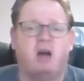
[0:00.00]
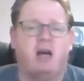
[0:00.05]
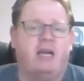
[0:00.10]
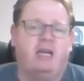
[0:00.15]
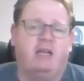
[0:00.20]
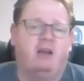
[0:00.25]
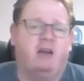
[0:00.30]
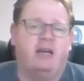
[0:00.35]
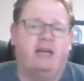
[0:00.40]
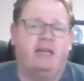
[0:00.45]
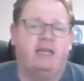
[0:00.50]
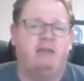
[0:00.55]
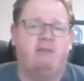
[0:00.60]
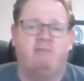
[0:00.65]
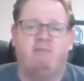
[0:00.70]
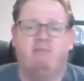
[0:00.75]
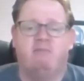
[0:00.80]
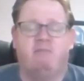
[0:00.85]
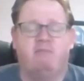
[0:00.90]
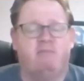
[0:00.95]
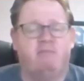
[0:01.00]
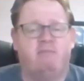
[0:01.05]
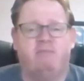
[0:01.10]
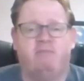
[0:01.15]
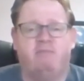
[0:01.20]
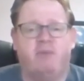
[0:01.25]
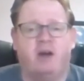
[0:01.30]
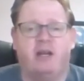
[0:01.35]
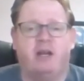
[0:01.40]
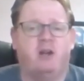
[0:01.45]
I don't
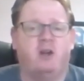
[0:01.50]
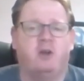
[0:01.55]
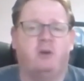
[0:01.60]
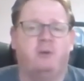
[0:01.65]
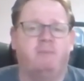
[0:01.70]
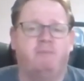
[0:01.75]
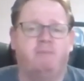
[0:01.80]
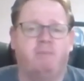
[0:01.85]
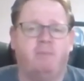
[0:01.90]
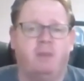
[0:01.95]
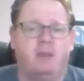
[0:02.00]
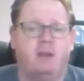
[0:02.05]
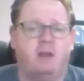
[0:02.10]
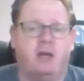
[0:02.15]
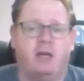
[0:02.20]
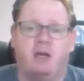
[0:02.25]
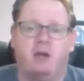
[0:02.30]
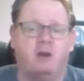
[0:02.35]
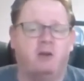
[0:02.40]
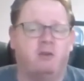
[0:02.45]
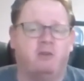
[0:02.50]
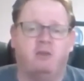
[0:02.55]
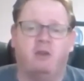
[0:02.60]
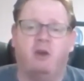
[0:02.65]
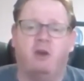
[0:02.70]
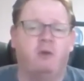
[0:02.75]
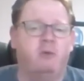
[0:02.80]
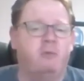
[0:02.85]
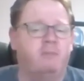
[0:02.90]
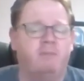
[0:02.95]
know.
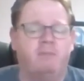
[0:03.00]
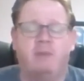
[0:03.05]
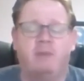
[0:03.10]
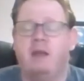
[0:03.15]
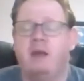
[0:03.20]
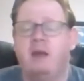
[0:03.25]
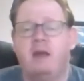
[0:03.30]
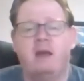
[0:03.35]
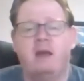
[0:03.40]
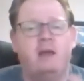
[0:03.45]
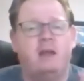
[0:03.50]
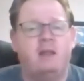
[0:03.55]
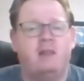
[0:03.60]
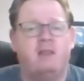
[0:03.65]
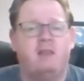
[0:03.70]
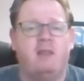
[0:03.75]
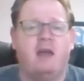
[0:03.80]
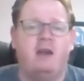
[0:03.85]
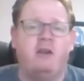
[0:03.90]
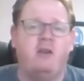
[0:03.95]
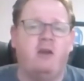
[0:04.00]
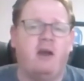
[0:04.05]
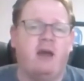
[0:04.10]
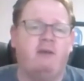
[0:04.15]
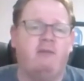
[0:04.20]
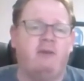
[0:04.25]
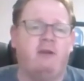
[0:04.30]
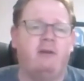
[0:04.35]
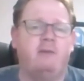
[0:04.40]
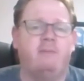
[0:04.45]
So there you
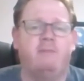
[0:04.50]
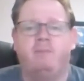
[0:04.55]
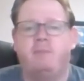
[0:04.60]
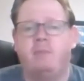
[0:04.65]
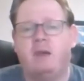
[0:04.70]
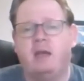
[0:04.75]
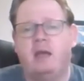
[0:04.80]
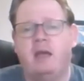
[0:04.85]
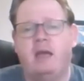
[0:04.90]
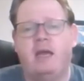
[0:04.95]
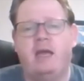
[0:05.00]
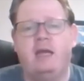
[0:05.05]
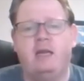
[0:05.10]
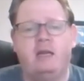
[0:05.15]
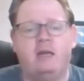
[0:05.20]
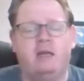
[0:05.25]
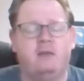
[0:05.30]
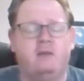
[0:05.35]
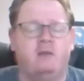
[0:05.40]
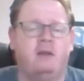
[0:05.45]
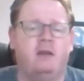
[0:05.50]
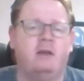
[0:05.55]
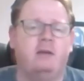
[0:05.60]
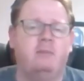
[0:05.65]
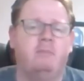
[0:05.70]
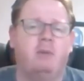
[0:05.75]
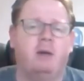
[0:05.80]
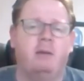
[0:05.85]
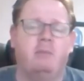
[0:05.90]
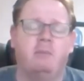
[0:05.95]
have it.
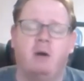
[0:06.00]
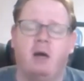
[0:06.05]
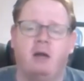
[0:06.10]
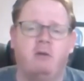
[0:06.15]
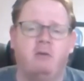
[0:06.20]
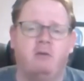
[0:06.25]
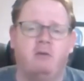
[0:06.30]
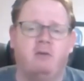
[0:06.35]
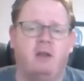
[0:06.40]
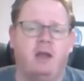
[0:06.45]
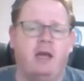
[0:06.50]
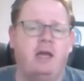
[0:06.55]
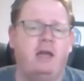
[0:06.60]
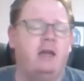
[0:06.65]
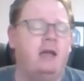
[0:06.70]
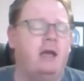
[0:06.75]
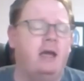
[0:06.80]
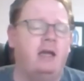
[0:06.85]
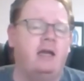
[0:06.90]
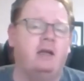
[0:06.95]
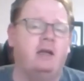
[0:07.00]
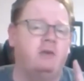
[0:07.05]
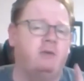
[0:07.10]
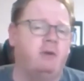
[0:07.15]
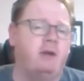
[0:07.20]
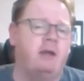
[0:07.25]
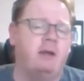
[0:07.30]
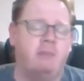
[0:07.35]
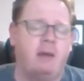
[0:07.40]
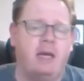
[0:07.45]
Headhunter by Michael Slade. Headhunter
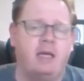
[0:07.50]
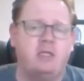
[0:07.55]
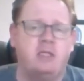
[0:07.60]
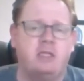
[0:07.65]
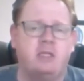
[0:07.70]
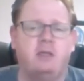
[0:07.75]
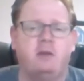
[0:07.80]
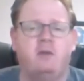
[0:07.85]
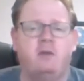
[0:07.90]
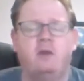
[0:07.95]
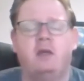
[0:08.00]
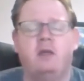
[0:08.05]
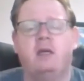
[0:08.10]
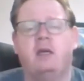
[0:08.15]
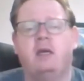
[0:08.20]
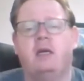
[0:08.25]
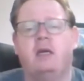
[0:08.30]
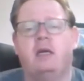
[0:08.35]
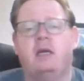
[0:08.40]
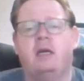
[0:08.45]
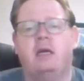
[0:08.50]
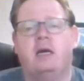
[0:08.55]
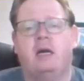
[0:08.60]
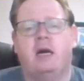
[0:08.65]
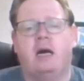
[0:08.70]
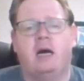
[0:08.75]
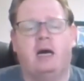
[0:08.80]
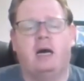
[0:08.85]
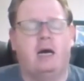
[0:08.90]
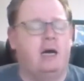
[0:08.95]
Reimagined.
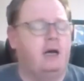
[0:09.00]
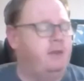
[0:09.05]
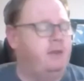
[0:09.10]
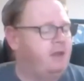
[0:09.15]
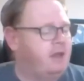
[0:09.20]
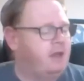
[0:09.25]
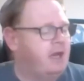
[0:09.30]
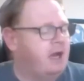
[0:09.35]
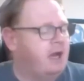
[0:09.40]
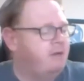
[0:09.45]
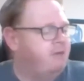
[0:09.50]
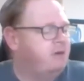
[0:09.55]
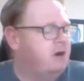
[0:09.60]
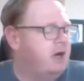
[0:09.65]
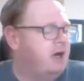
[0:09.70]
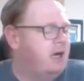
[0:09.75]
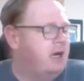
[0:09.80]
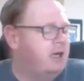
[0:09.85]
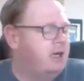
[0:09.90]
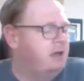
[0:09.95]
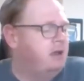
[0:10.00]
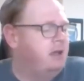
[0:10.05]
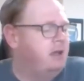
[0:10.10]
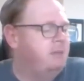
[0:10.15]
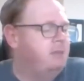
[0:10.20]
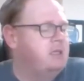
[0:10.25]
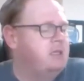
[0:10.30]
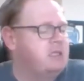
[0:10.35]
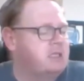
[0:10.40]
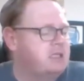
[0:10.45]
The cover art,
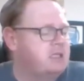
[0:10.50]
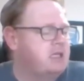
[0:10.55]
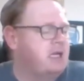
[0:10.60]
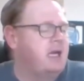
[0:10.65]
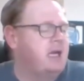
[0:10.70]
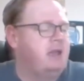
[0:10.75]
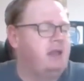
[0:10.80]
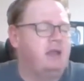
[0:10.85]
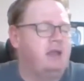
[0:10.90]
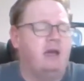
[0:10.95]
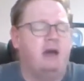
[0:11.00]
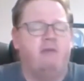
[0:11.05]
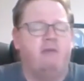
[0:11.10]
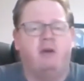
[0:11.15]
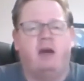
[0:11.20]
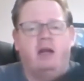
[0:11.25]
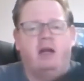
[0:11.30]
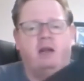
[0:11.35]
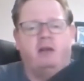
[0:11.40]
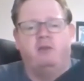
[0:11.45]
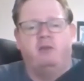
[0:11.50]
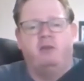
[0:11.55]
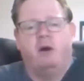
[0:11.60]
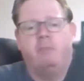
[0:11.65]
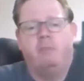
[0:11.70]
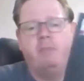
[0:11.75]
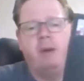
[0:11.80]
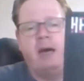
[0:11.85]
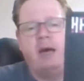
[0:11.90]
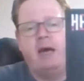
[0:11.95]
let me just say, the cover art is
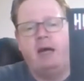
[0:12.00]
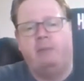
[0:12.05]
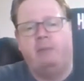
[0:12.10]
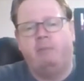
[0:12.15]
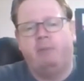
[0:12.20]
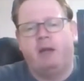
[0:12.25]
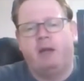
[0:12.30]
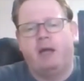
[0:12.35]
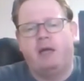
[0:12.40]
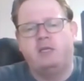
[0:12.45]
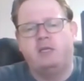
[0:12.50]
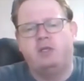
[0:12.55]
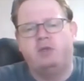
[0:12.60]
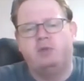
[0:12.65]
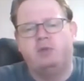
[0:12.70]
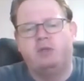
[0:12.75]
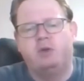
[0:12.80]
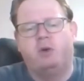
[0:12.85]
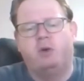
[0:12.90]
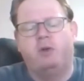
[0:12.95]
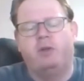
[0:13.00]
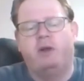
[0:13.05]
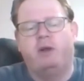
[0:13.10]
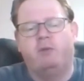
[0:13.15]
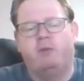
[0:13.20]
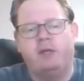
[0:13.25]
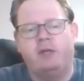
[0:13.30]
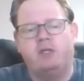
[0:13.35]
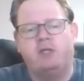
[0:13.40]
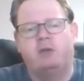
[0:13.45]
not bad, but as you saw, the
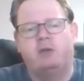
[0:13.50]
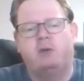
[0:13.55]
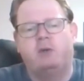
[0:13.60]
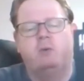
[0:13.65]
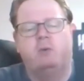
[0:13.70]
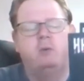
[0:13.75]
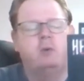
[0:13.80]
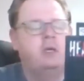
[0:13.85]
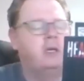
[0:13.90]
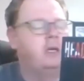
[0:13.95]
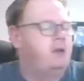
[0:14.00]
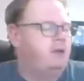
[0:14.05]
original